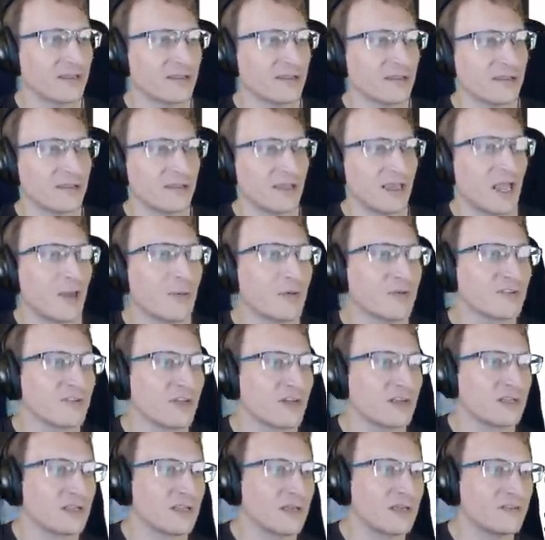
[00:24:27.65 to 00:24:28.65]
the
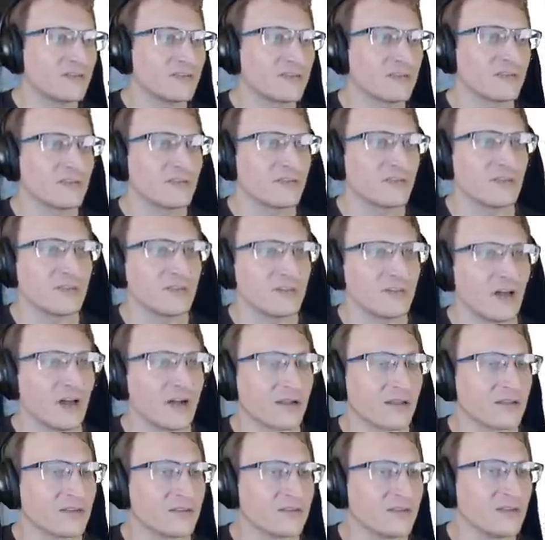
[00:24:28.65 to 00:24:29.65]
Amazon license did not
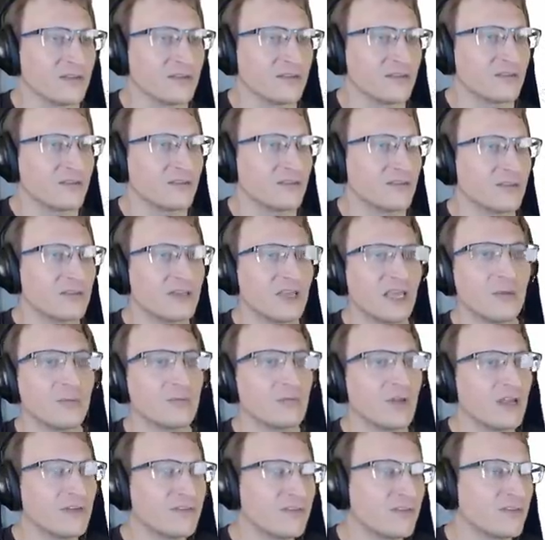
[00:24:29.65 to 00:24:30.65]
exist, the game
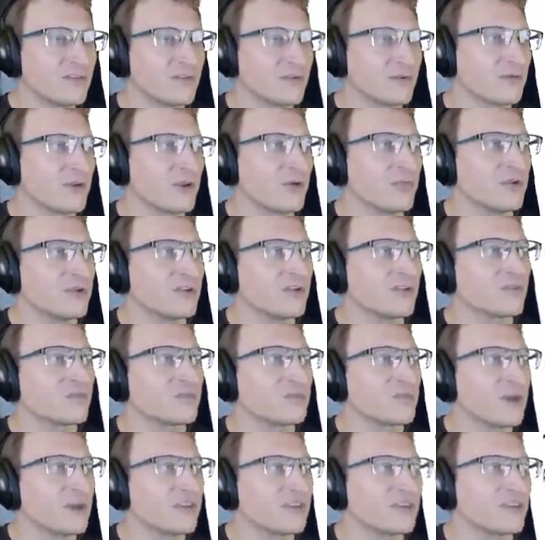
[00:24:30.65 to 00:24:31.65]
license agreement
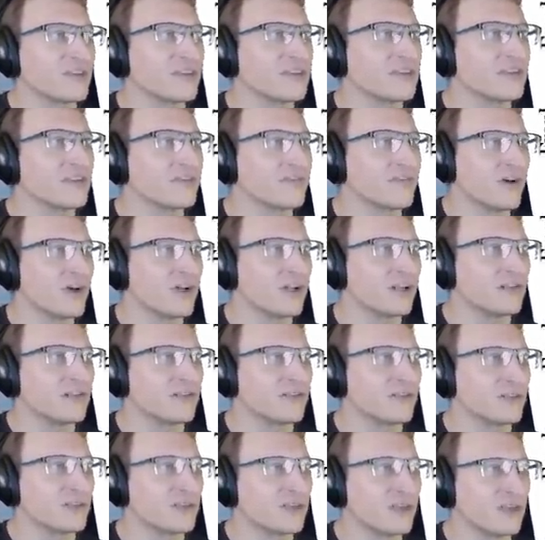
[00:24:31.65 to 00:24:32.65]
expressly
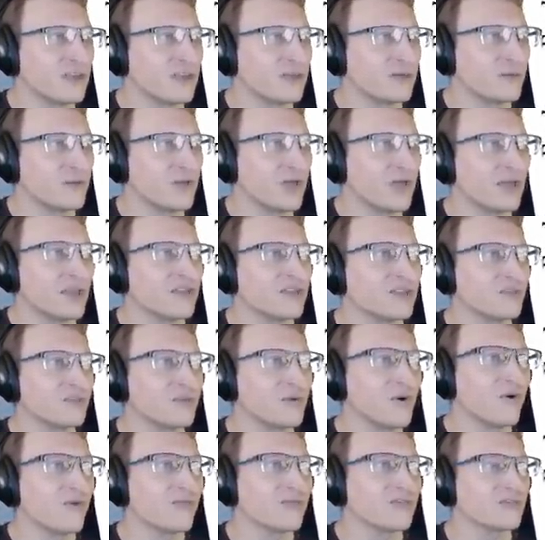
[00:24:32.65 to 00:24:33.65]
defines the game as
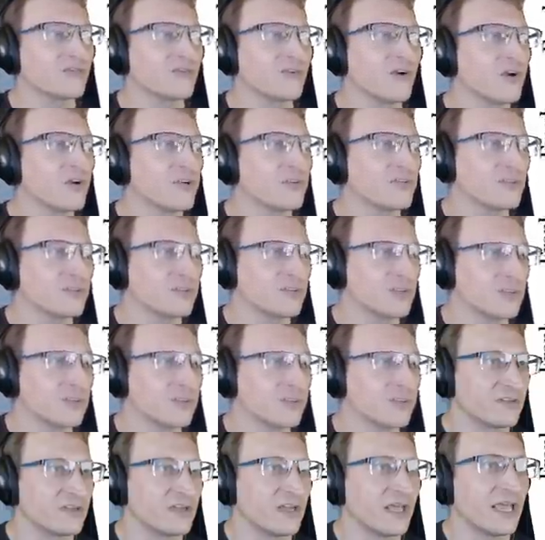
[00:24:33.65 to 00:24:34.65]
both Star
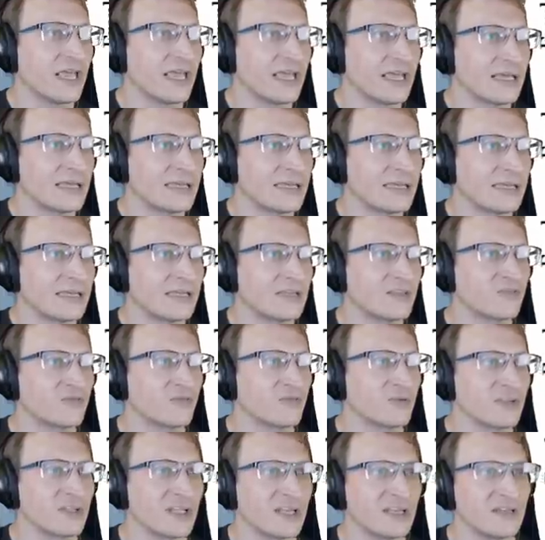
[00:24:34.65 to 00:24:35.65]
Citizen and its
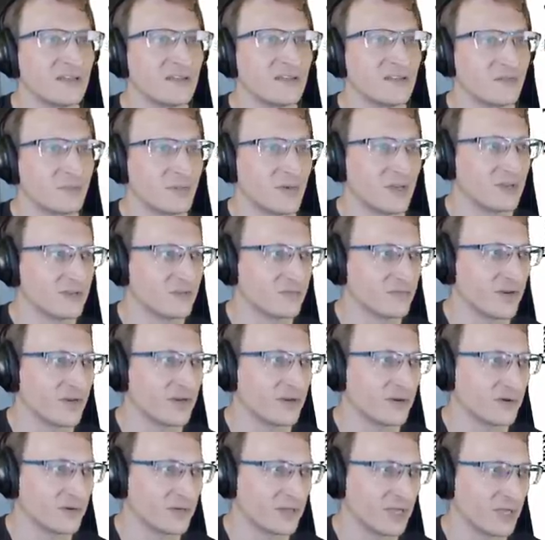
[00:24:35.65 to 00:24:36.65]
related space
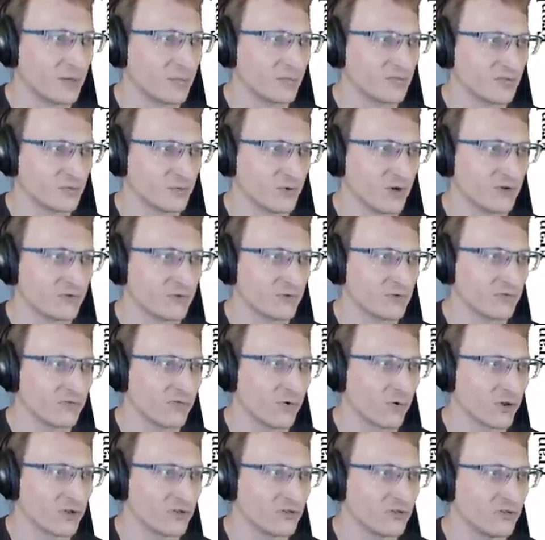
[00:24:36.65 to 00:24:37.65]
fighter game Squadron
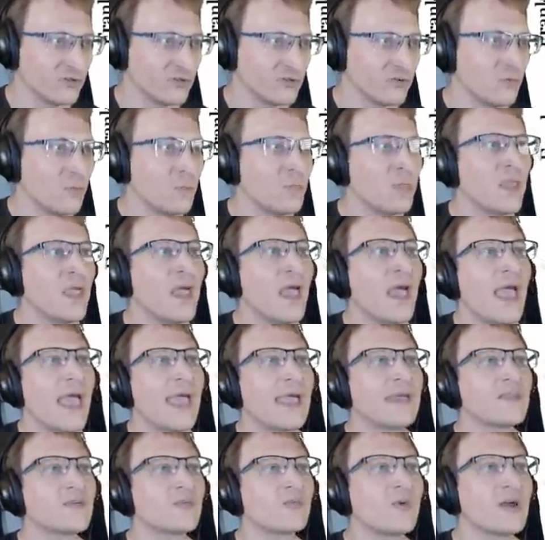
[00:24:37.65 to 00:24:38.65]
42,
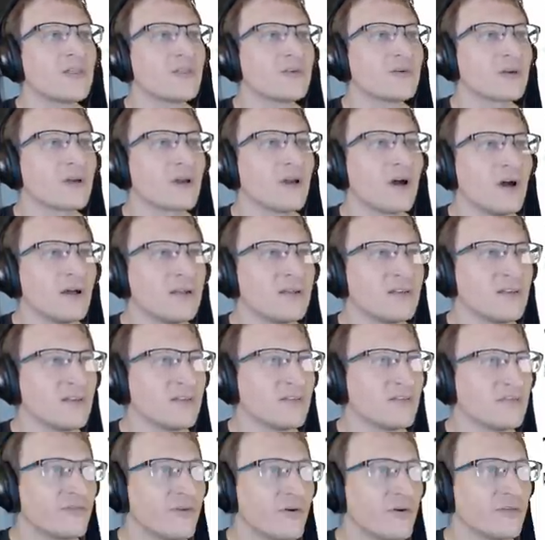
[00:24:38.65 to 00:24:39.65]
and whether
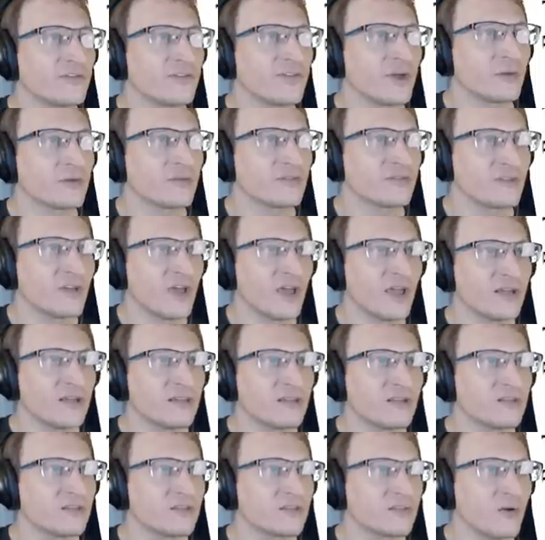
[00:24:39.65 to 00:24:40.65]
content falls outside
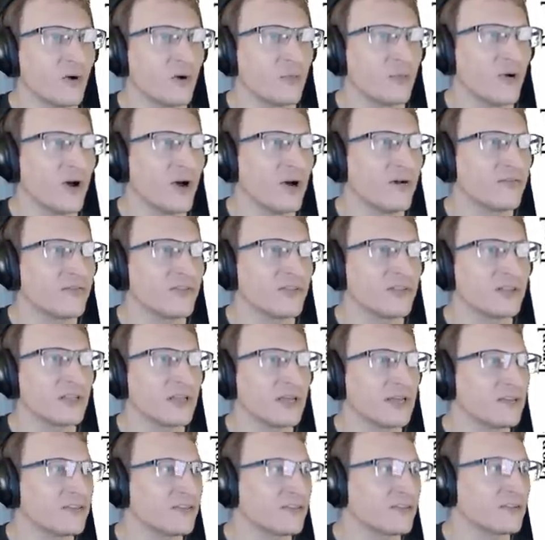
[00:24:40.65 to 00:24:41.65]
the scope of the
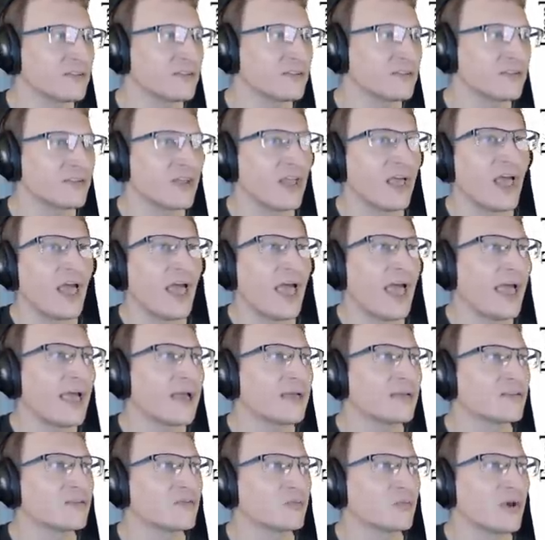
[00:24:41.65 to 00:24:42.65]
license
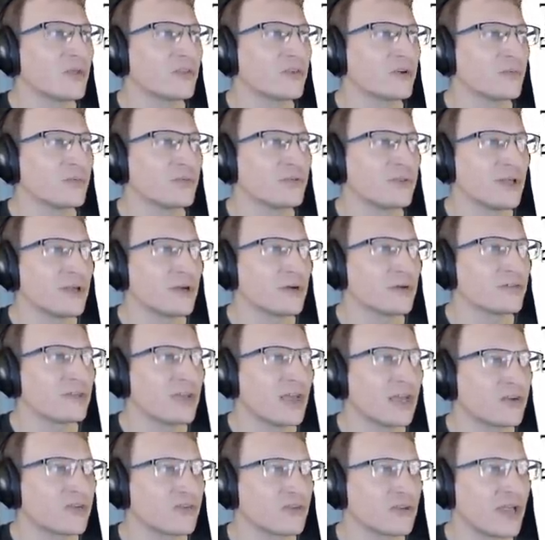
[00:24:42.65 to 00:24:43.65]
as whether players
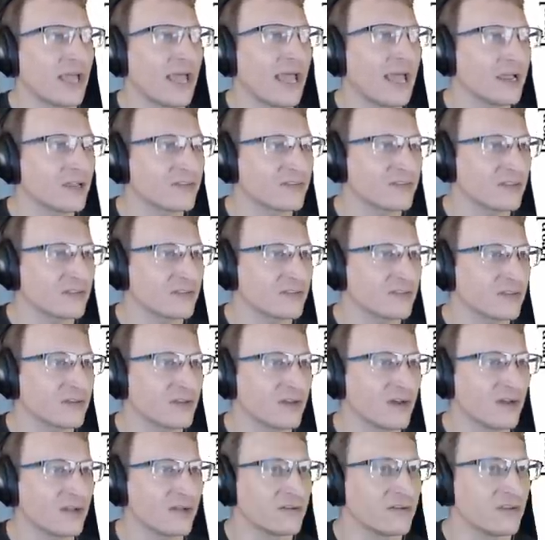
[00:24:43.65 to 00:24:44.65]
actually access the
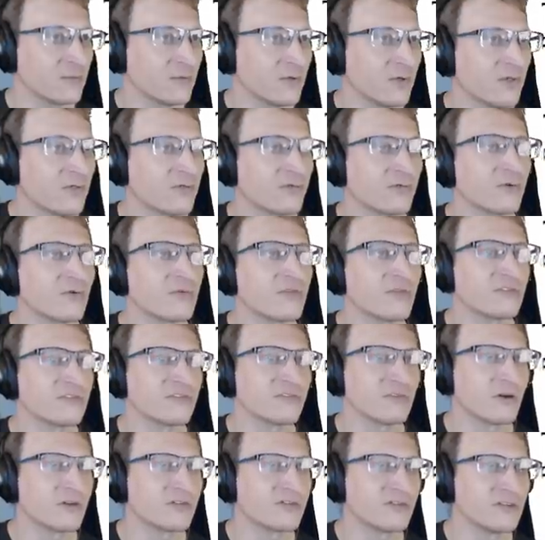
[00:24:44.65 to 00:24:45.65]
content through the
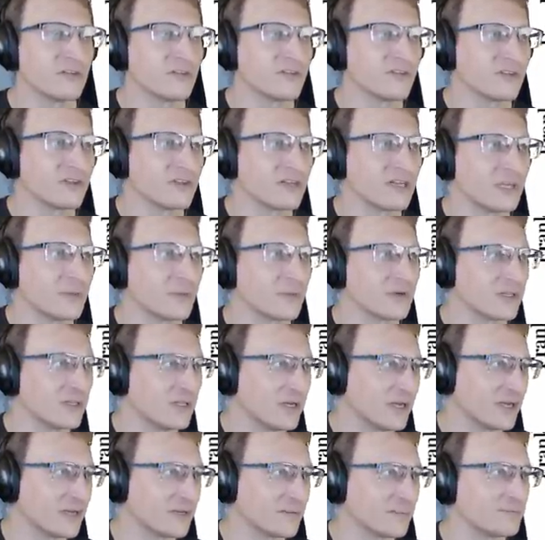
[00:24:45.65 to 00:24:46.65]
Star Citizen game
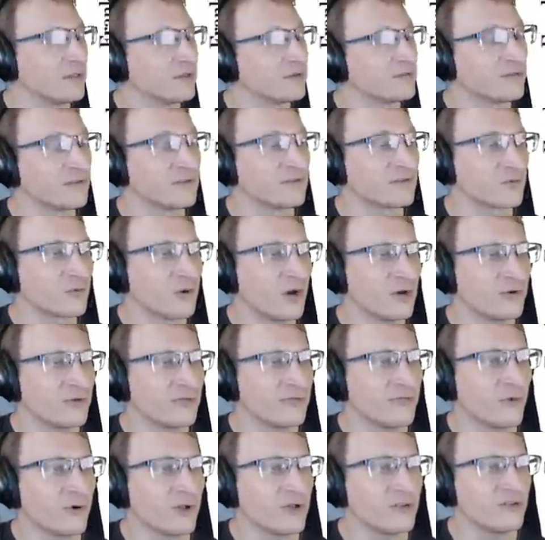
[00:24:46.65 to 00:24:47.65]
client. Since Squadron
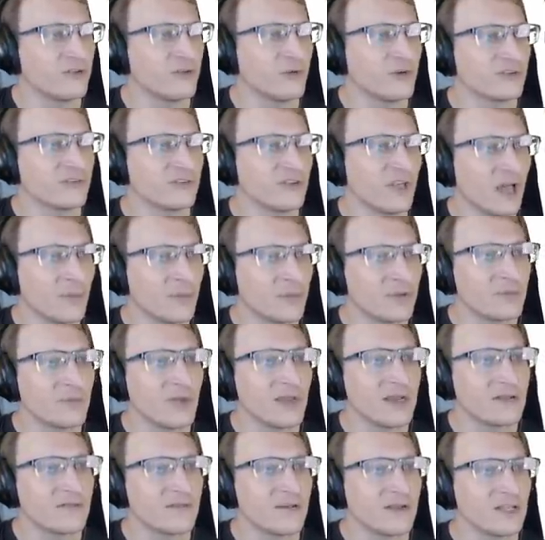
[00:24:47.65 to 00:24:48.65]
42 has not been
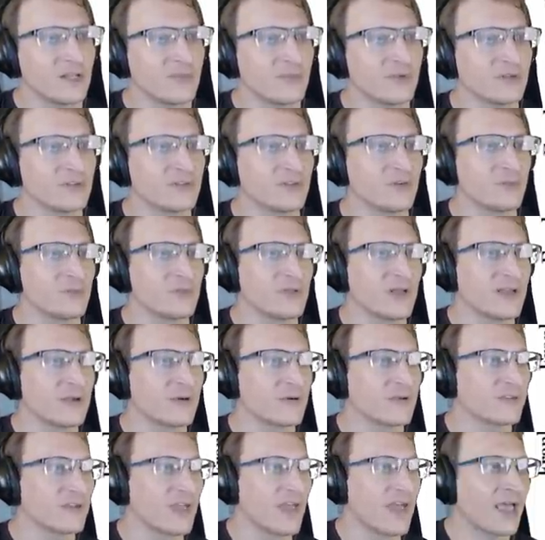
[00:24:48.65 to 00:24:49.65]
made available to
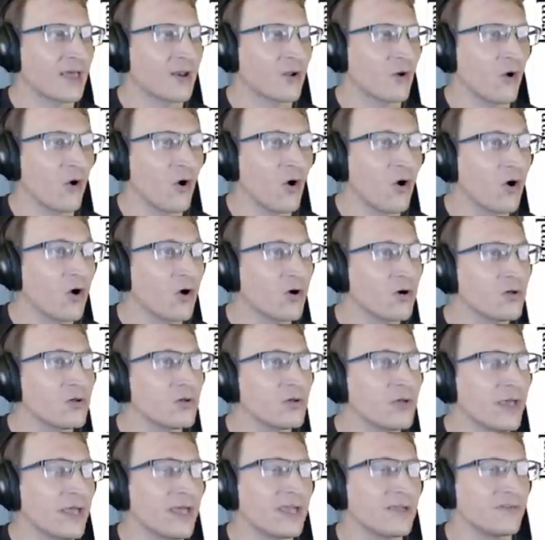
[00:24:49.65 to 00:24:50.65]
players at
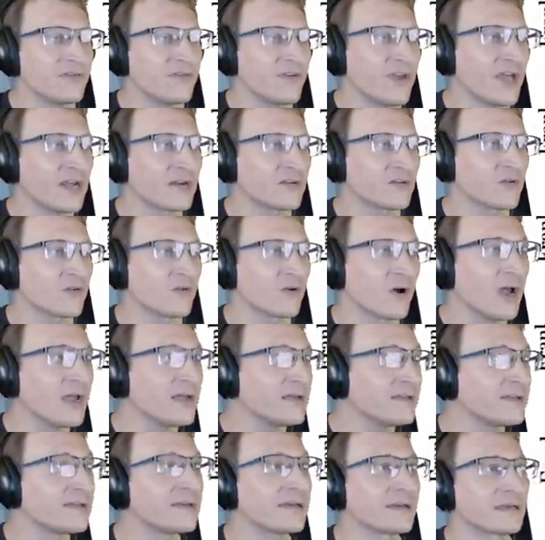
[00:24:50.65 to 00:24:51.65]
all, a fact
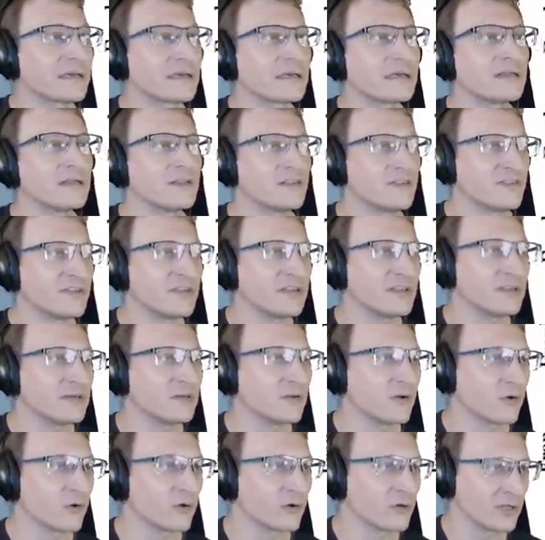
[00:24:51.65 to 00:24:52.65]
Crytek
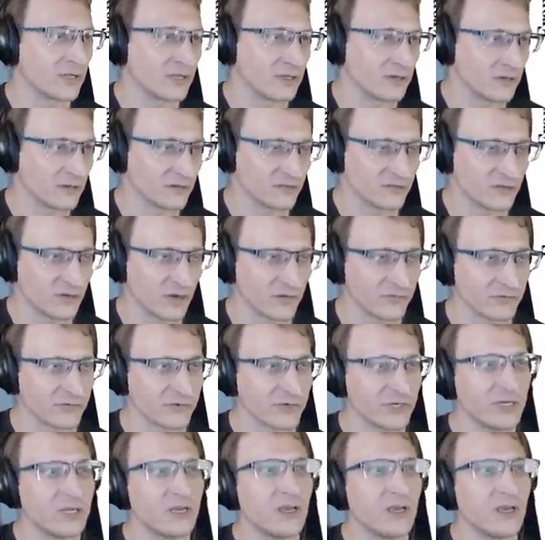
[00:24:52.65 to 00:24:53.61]
conceded early in Discovery,